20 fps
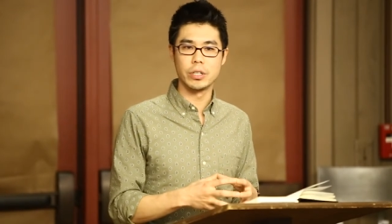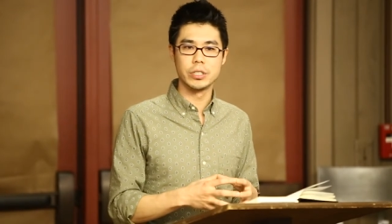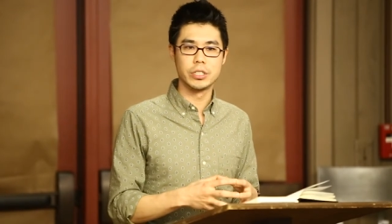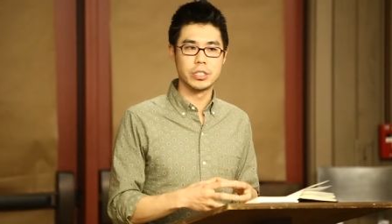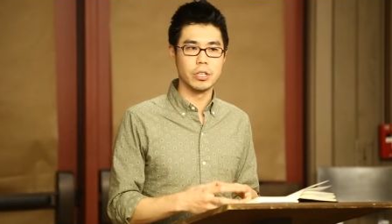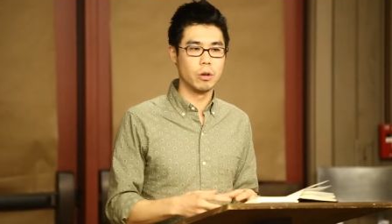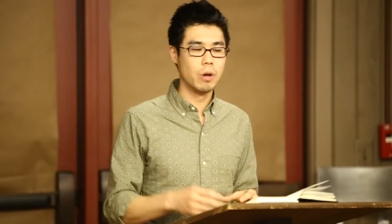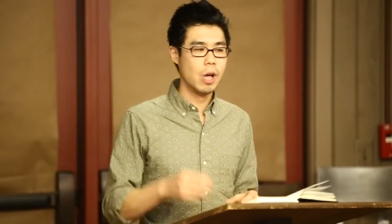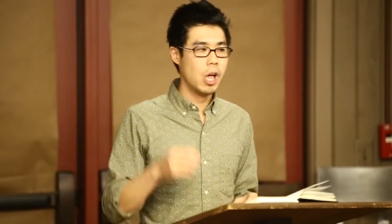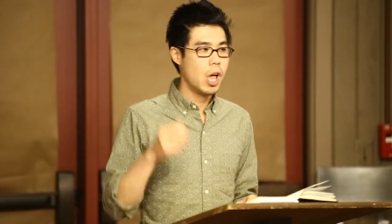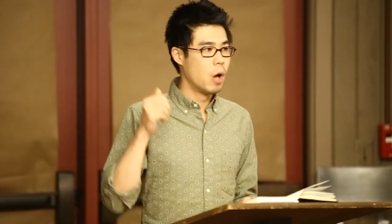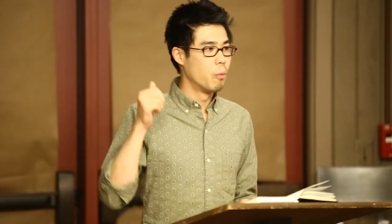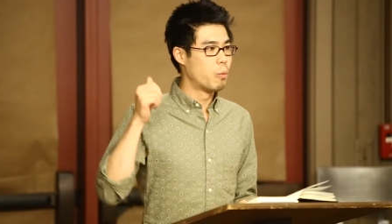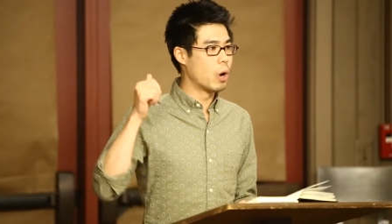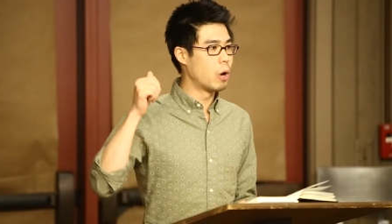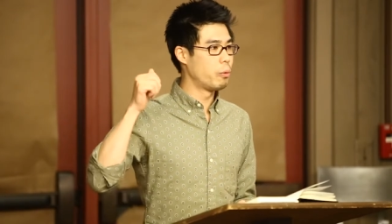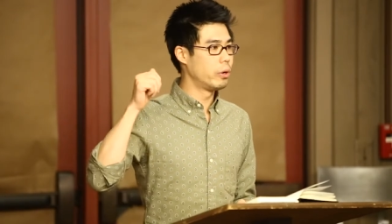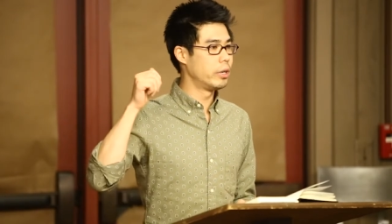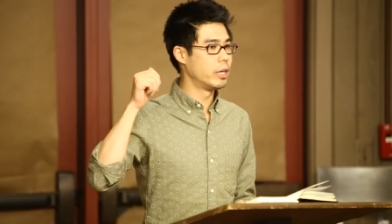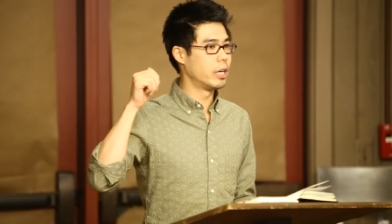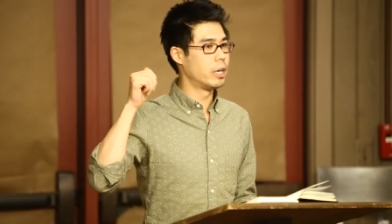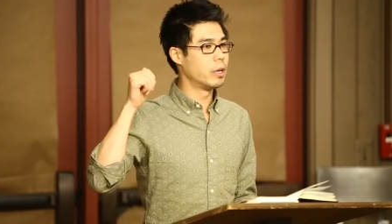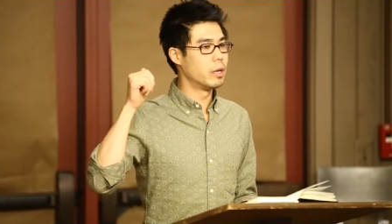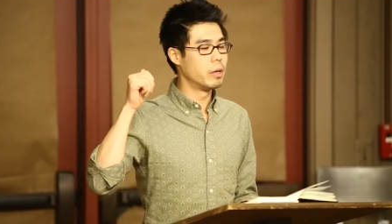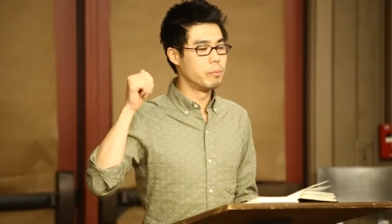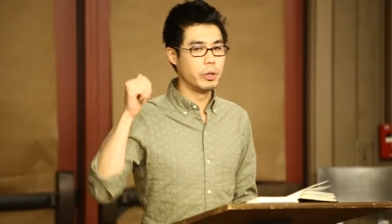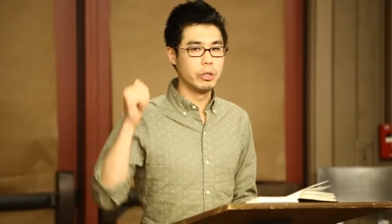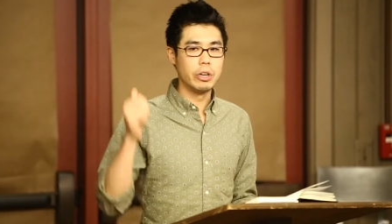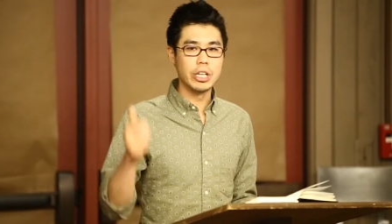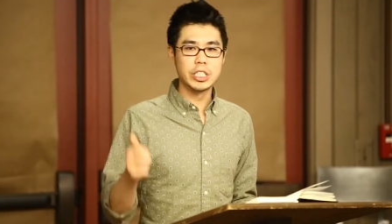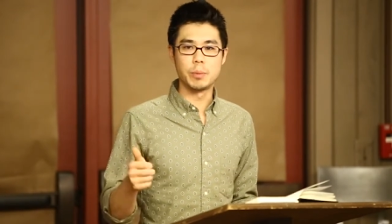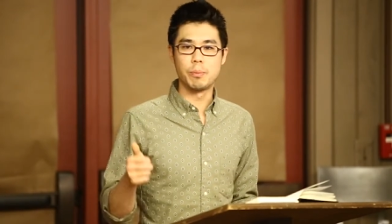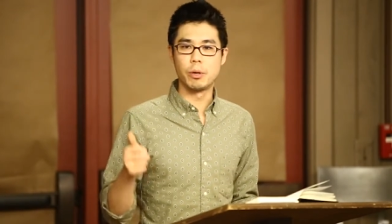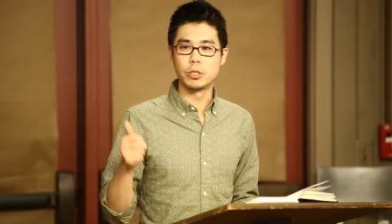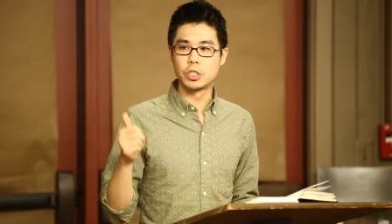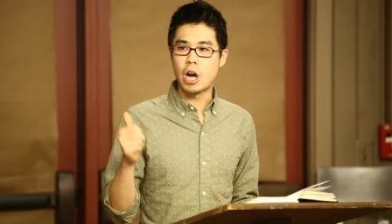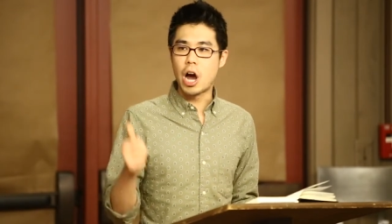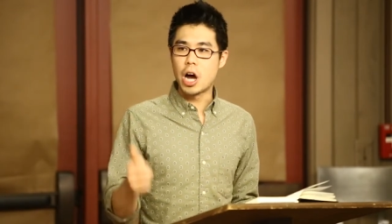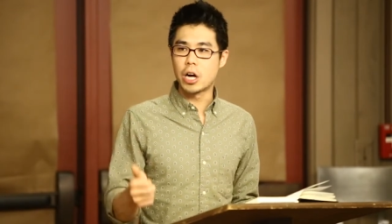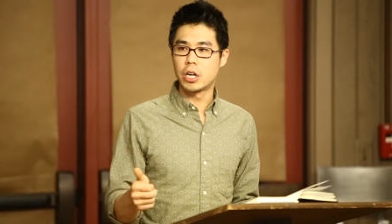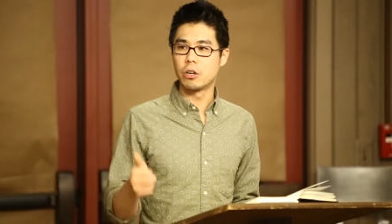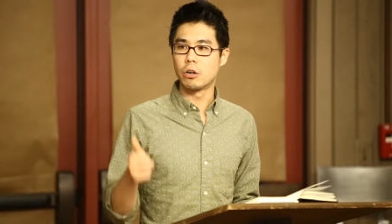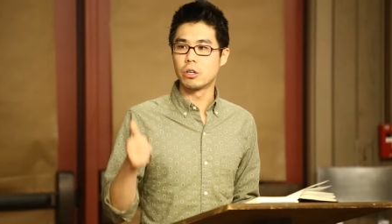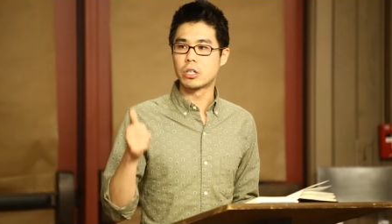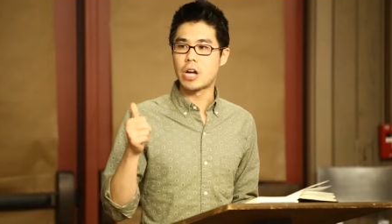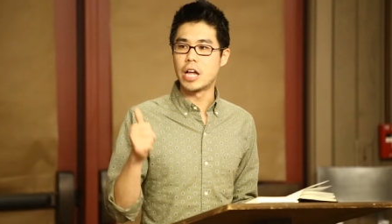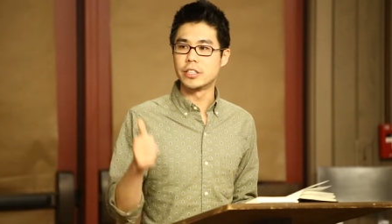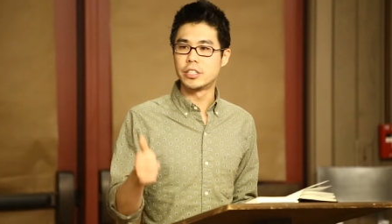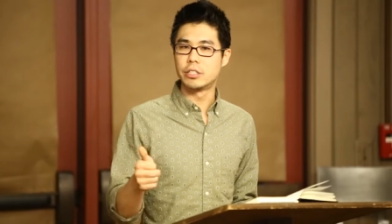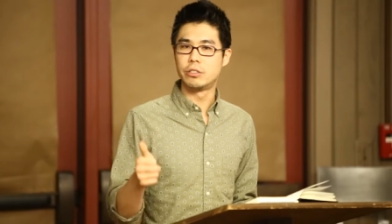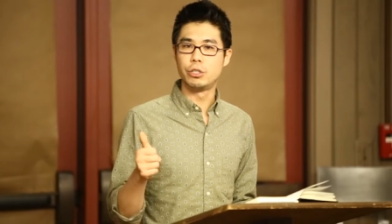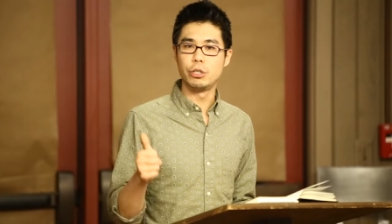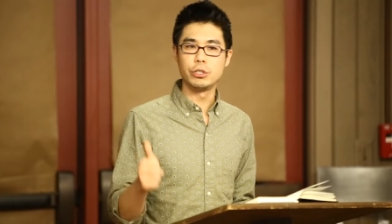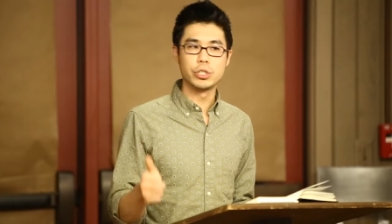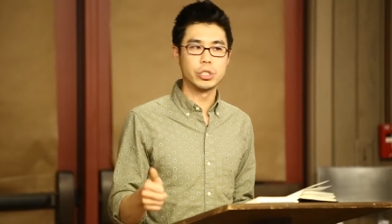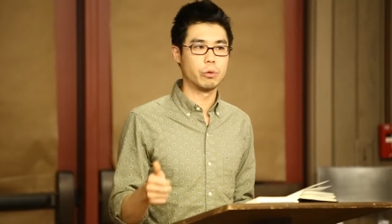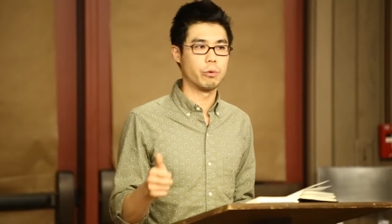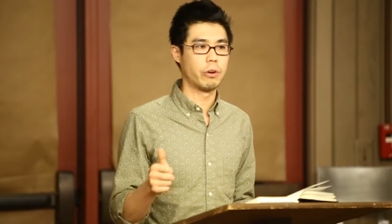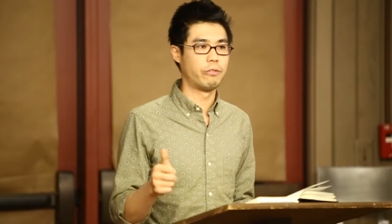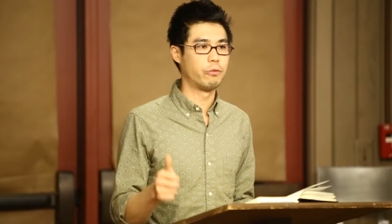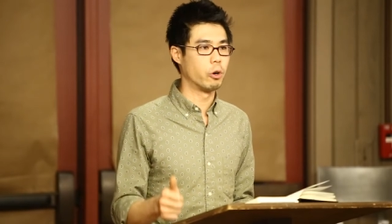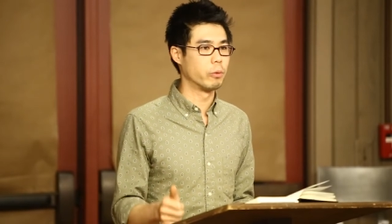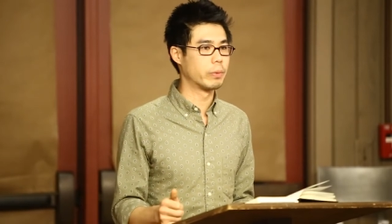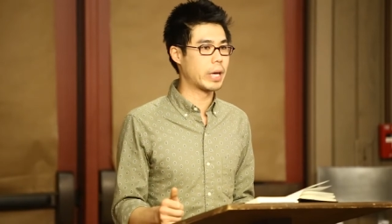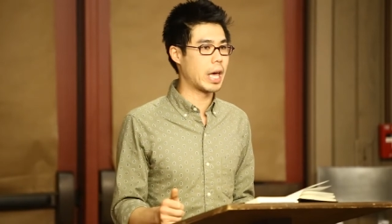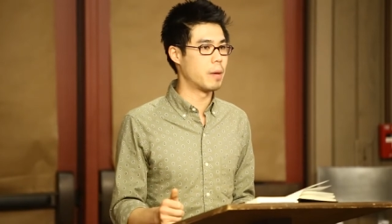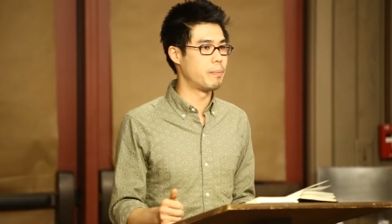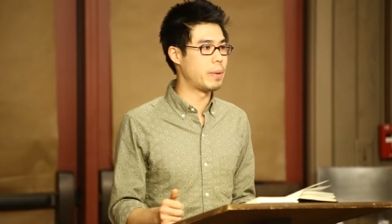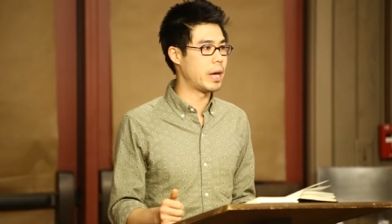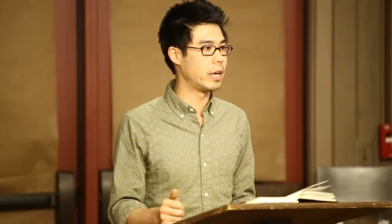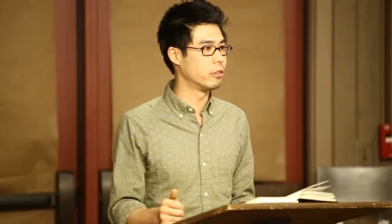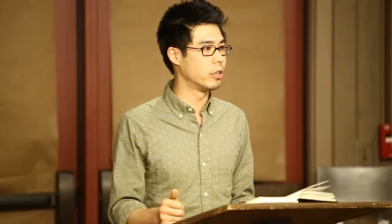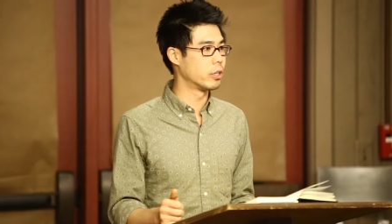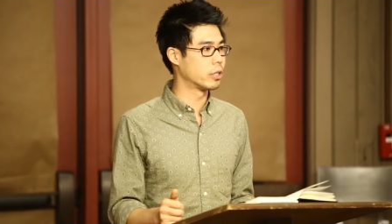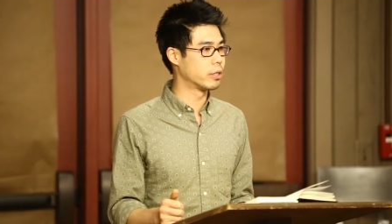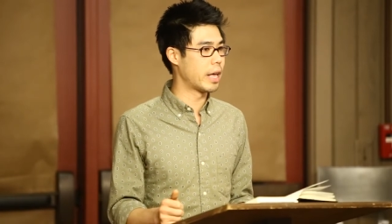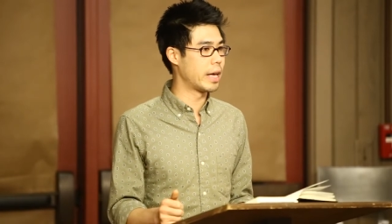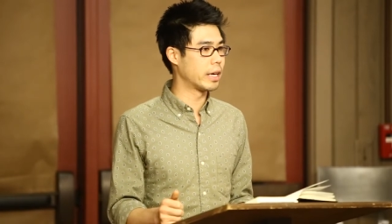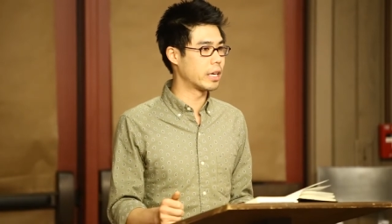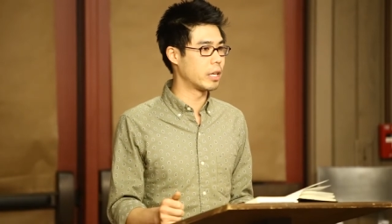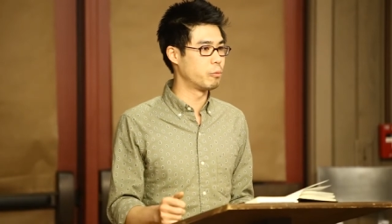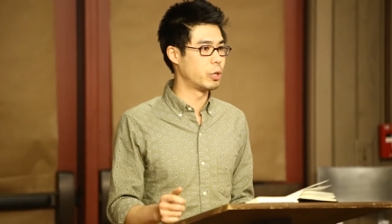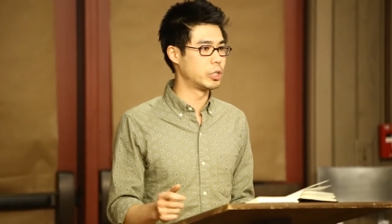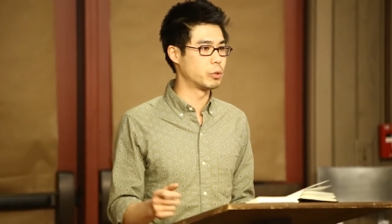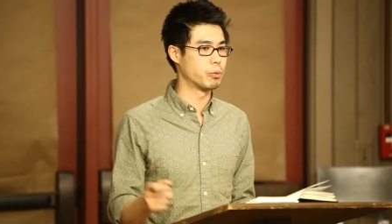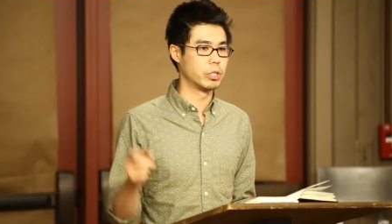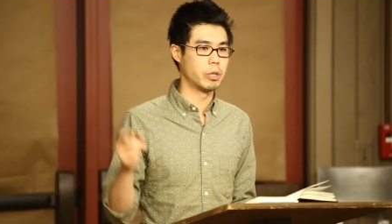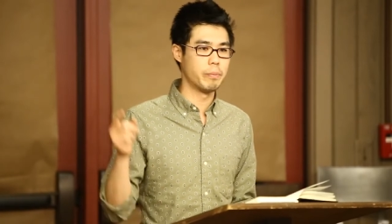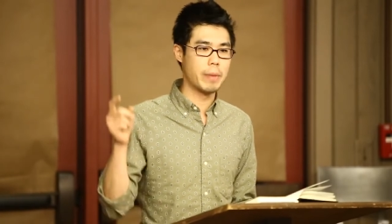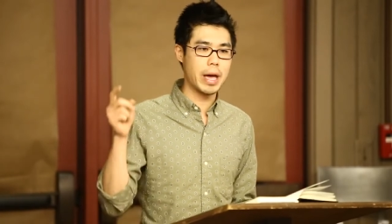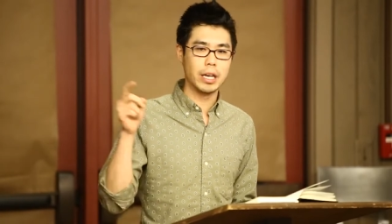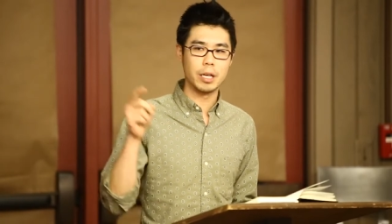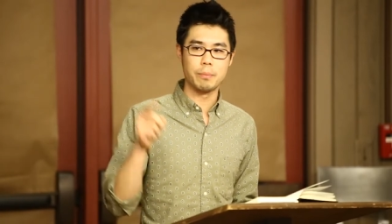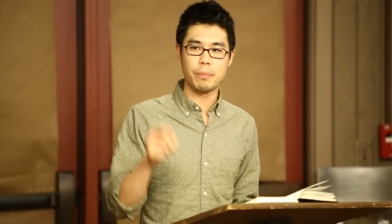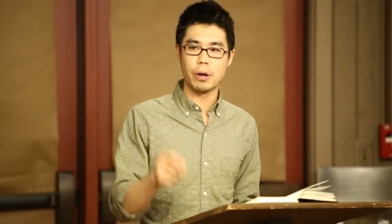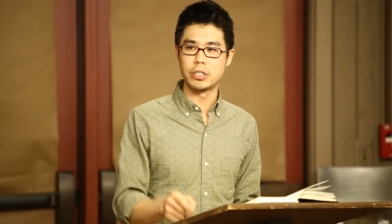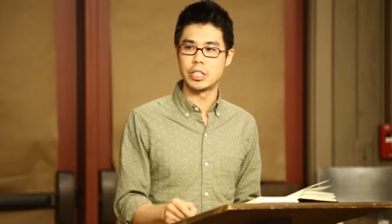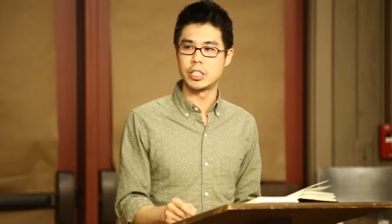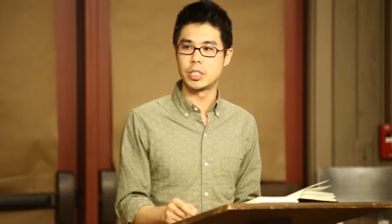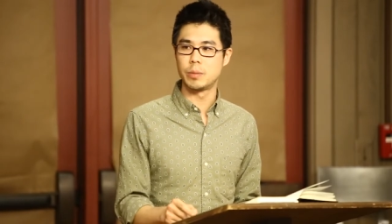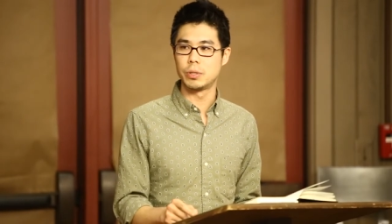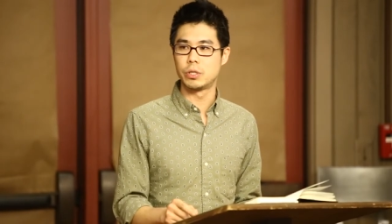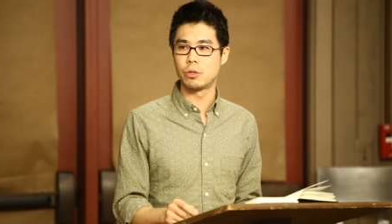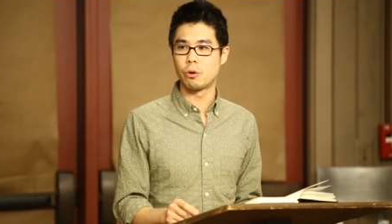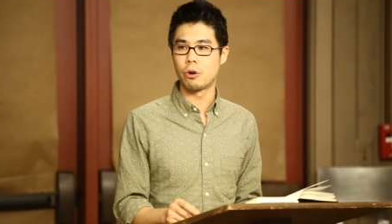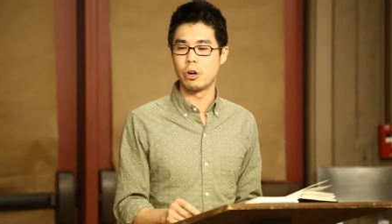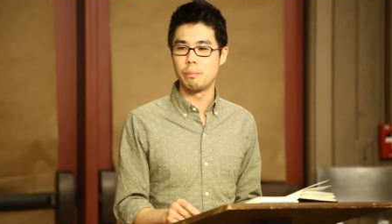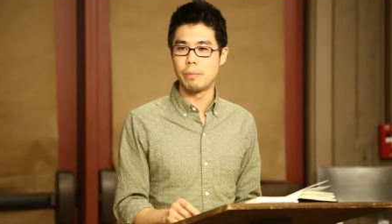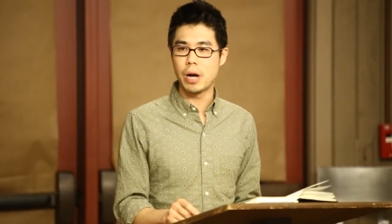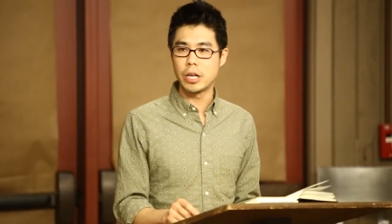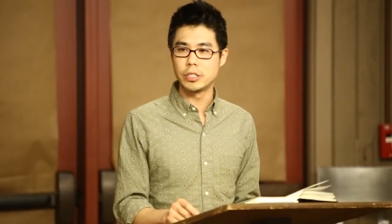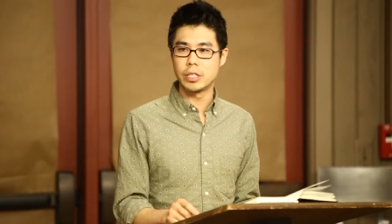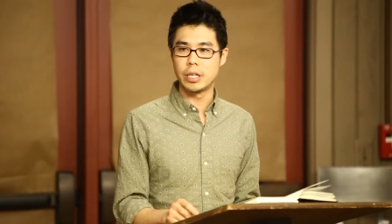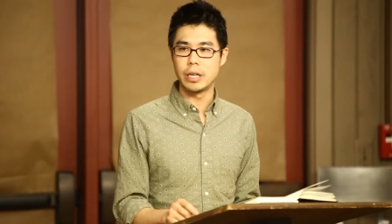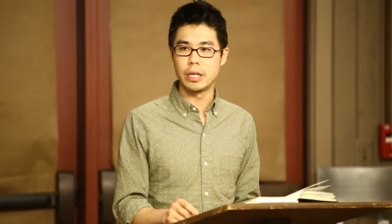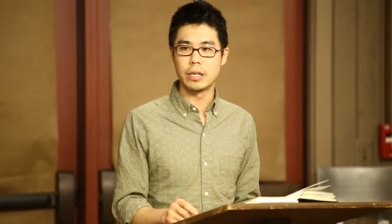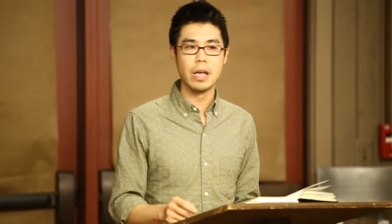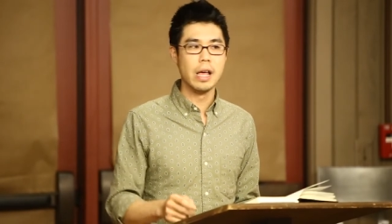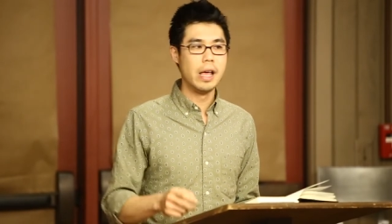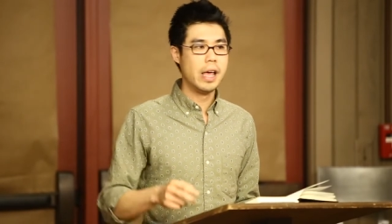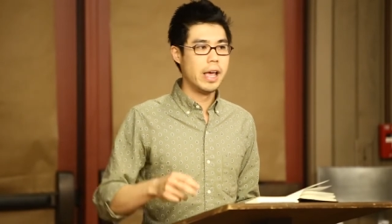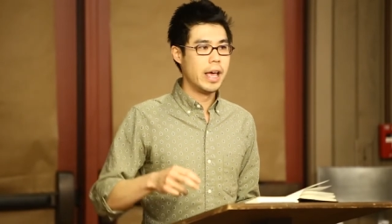And so what would a municipal charter or constitutional reform campaign look like, in which we're demanding participatory budgeting,